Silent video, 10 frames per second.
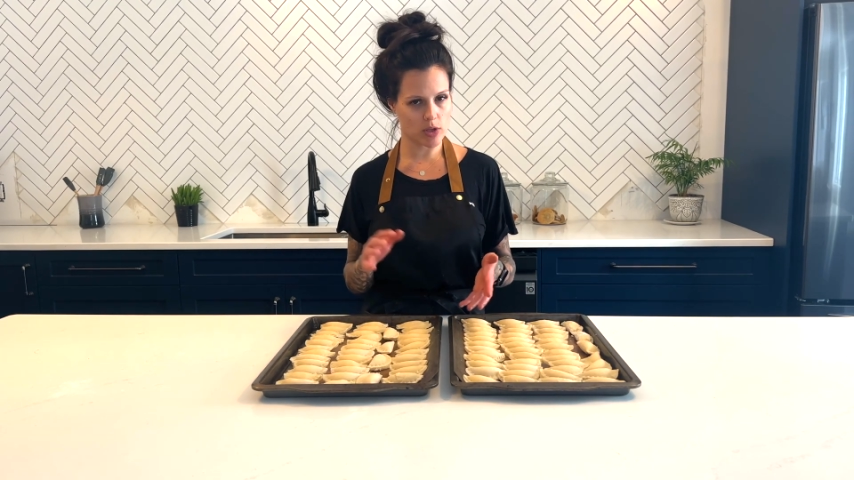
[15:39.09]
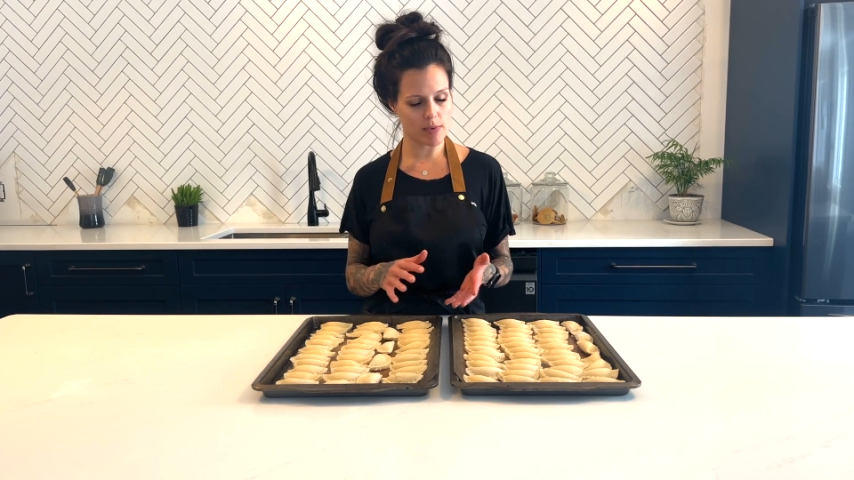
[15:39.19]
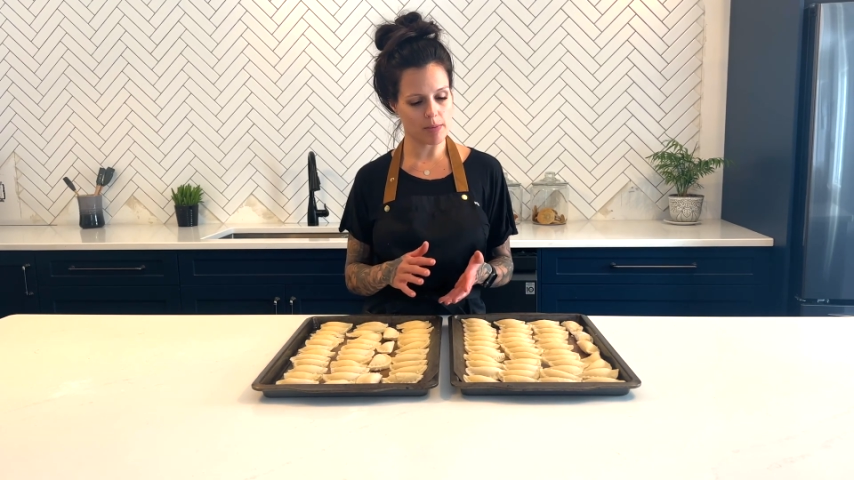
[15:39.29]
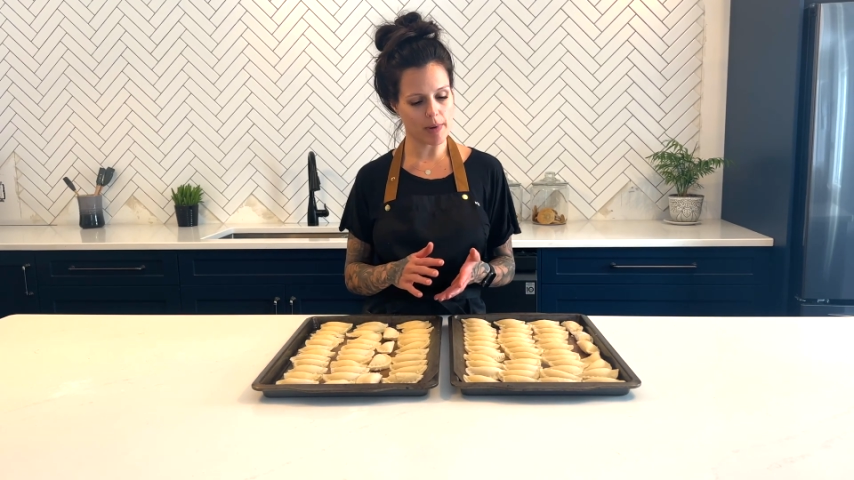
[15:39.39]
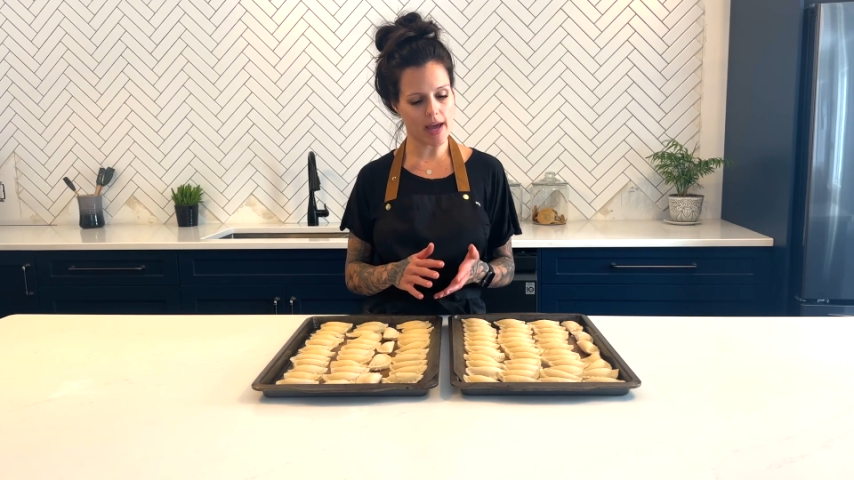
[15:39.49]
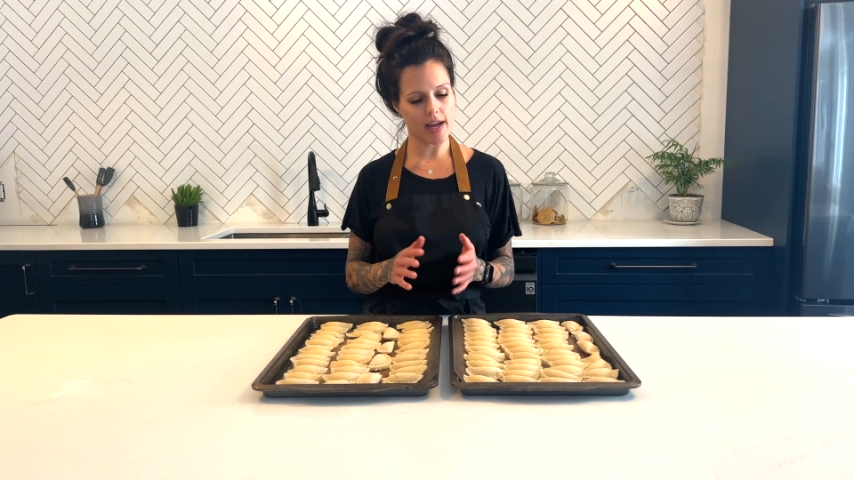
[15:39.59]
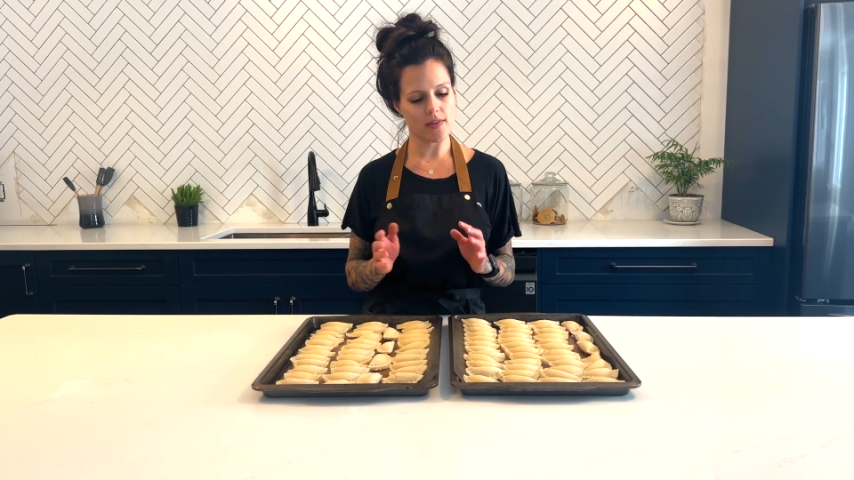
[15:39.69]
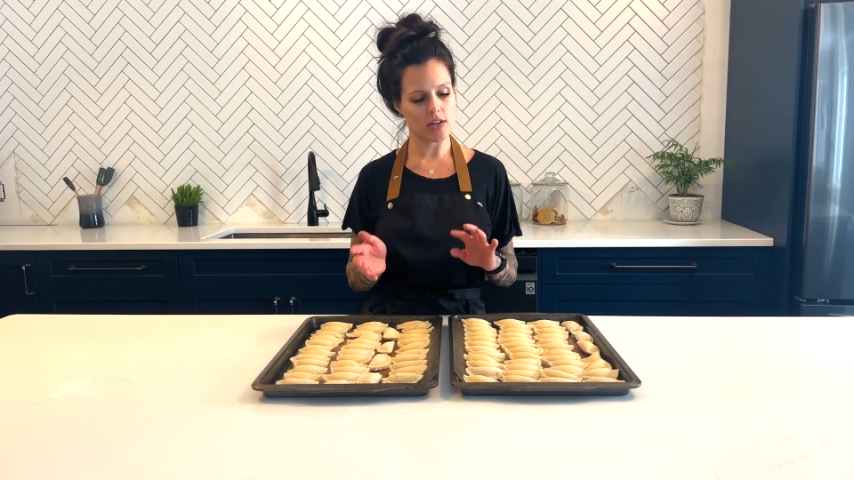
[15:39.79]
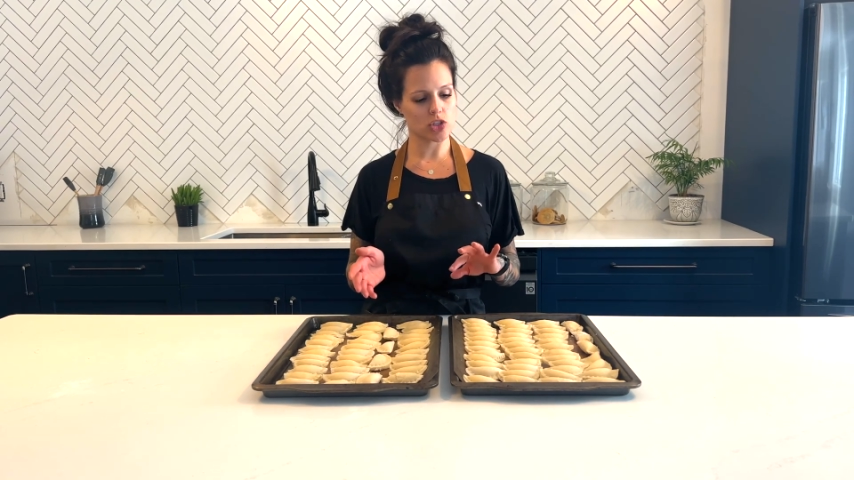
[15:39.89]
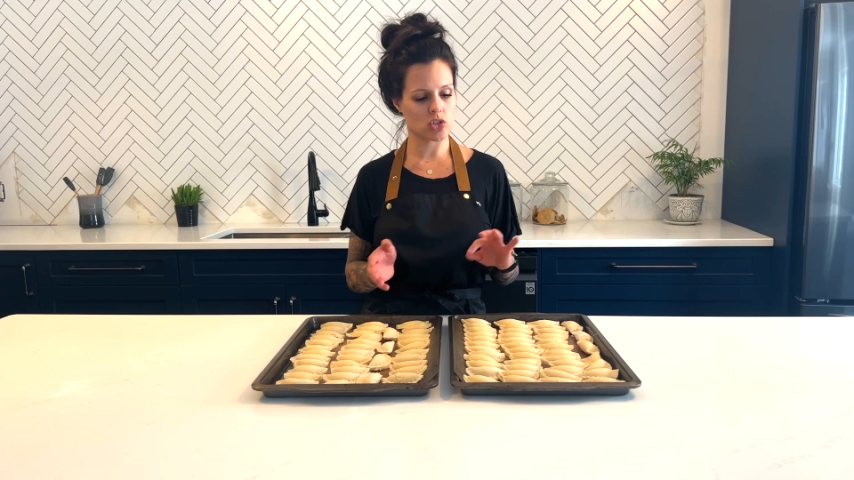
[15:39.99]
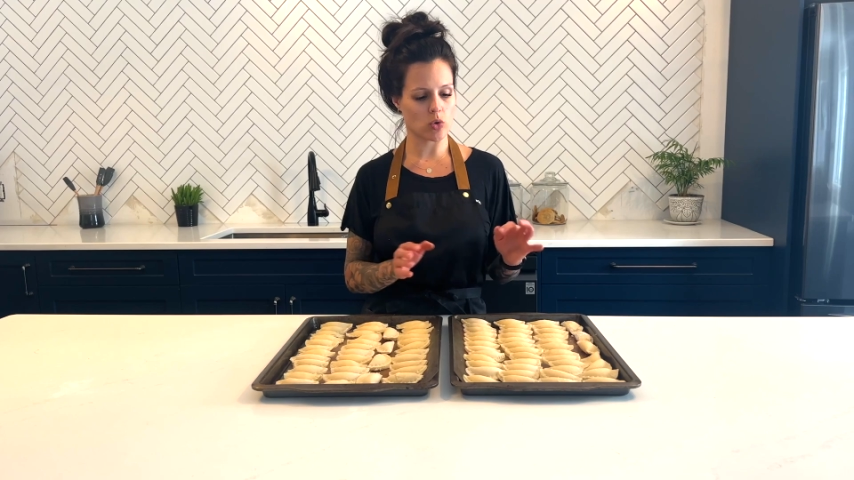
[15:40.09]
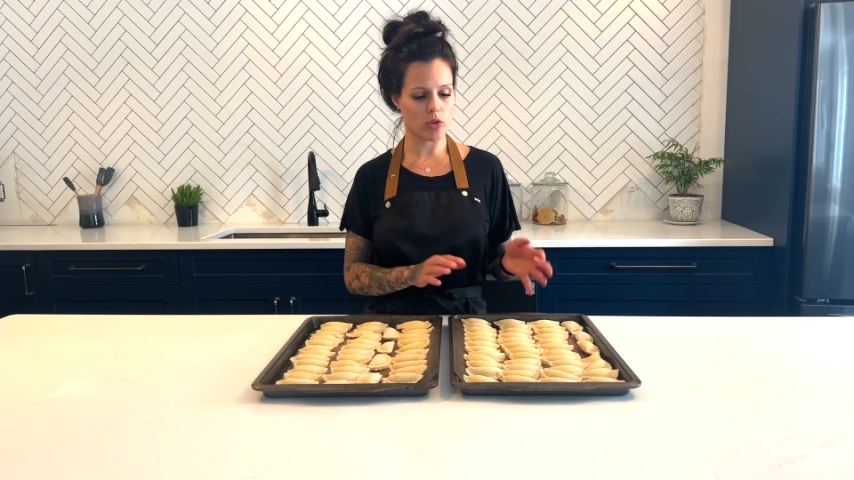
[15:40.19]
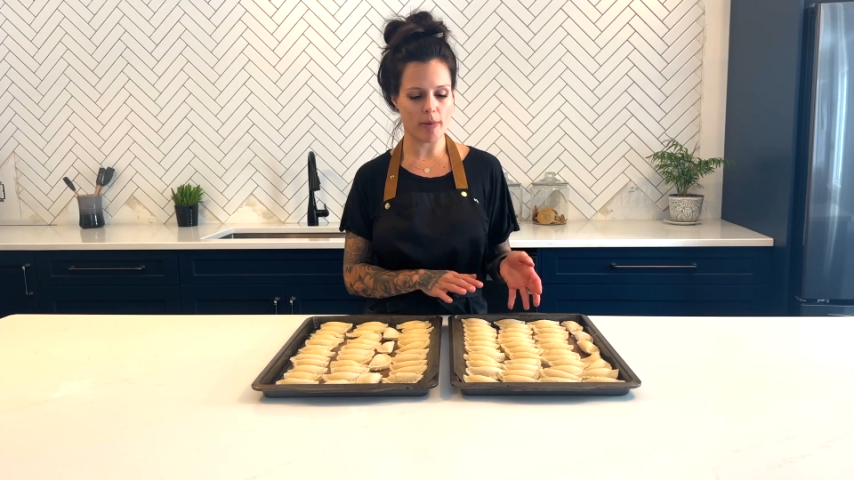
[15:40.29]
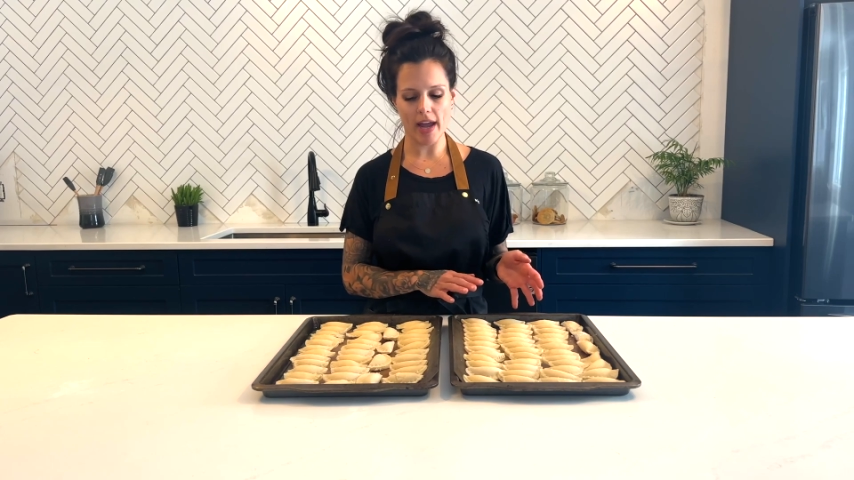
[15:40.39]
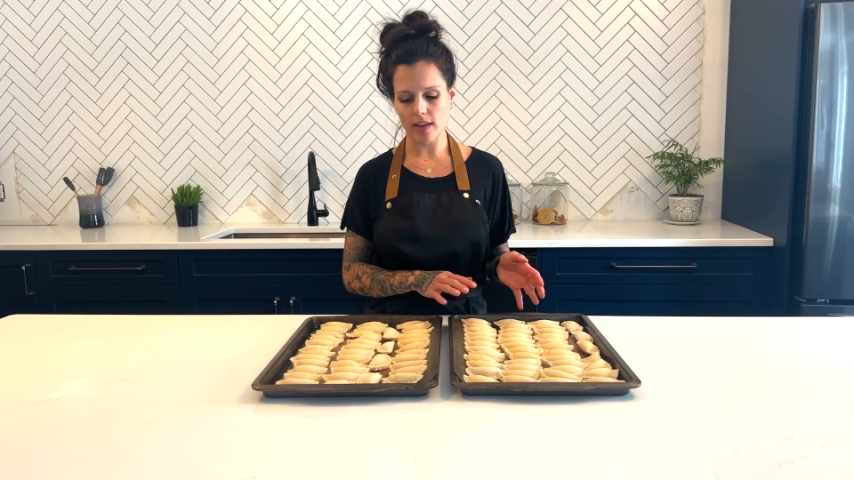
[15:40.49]
them in a bag and then just store the
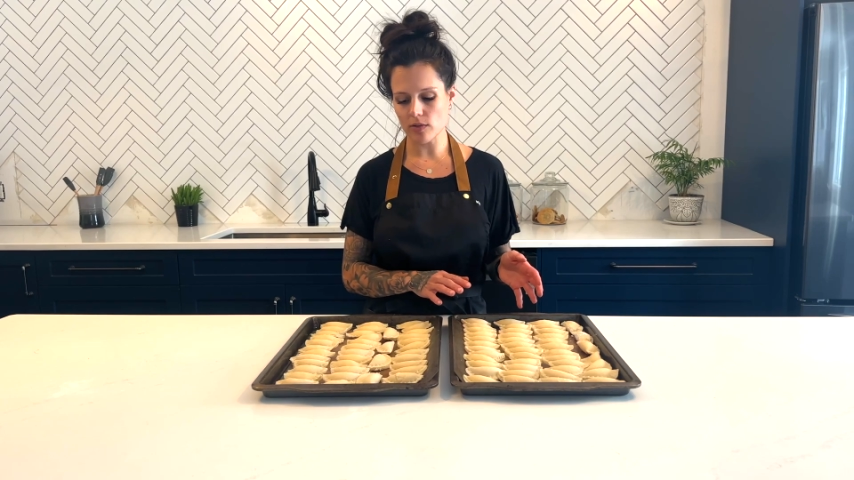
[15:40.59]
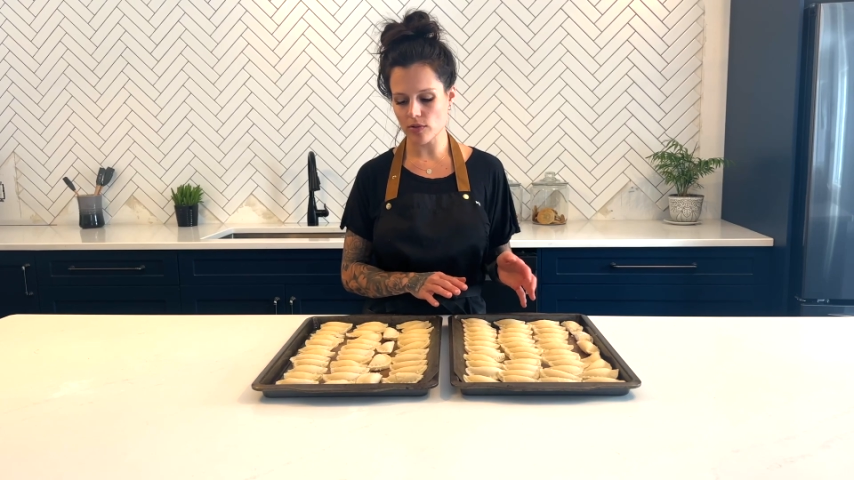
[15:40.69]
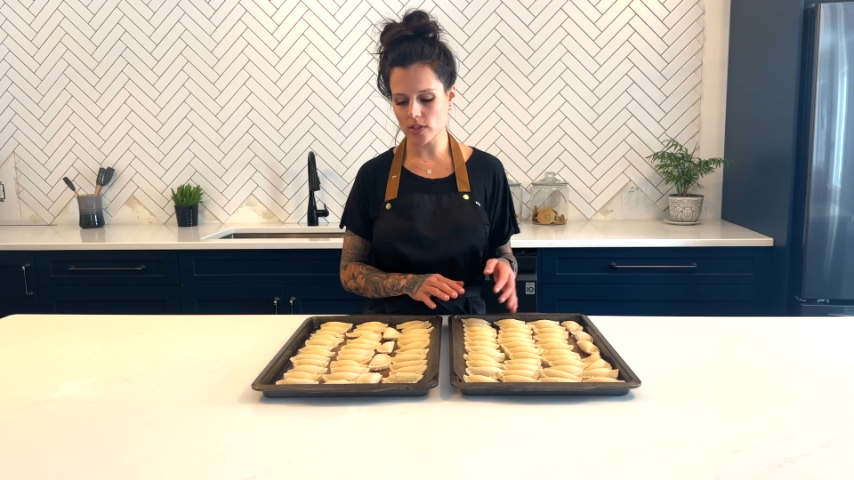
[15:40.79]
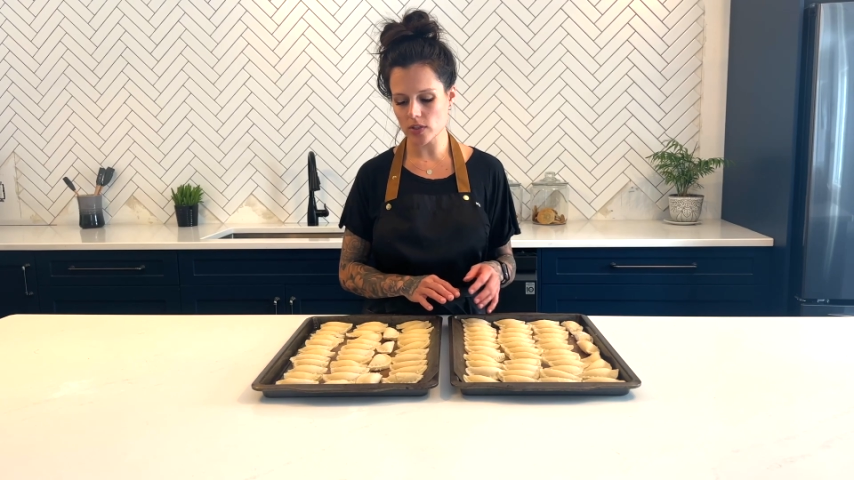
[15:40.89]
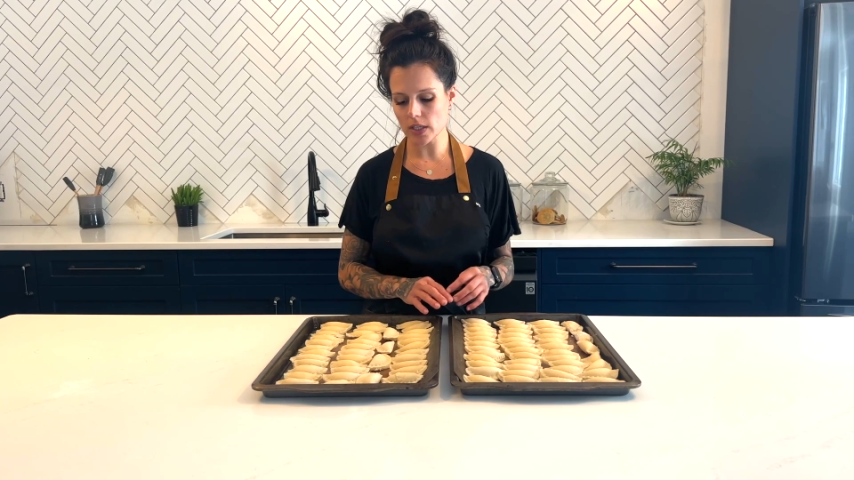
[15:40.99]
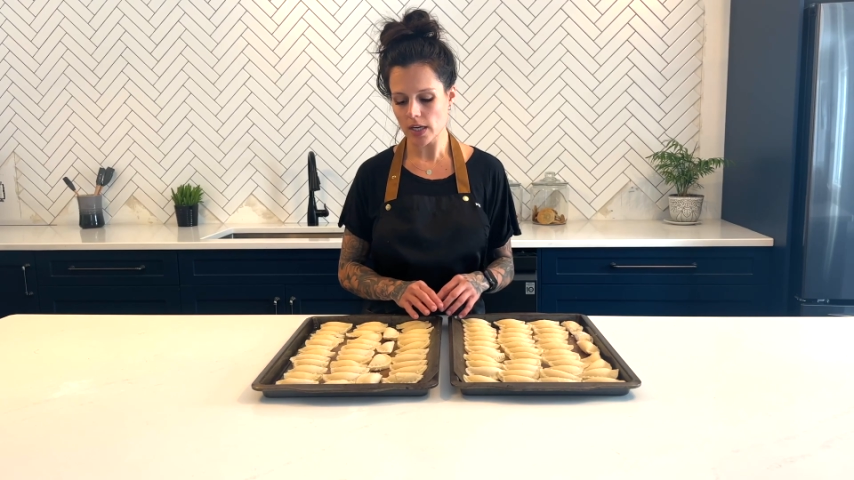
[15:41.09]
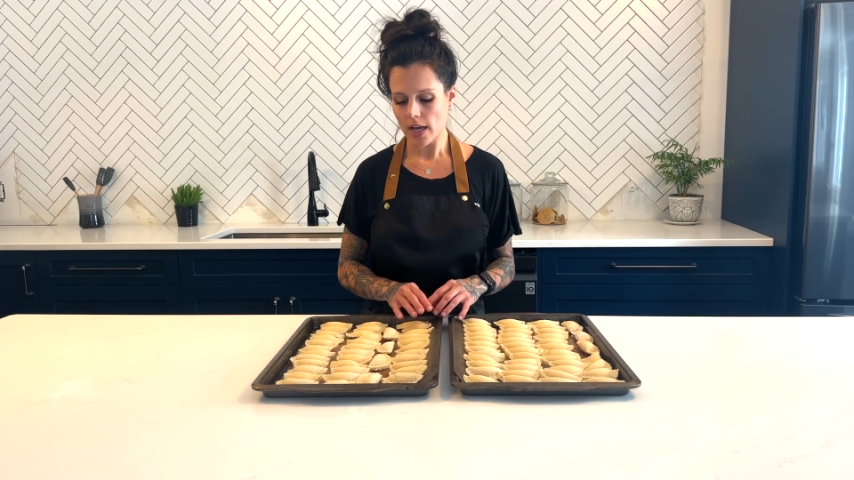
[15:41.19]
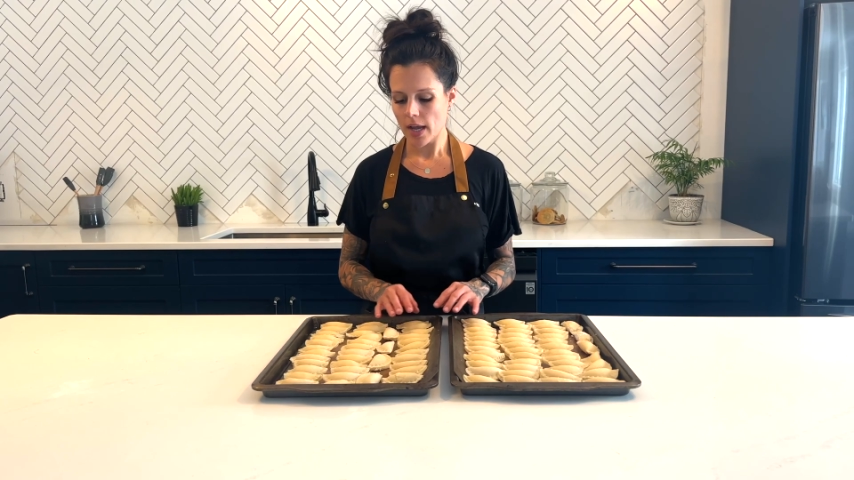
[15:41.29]
bag in the freezer.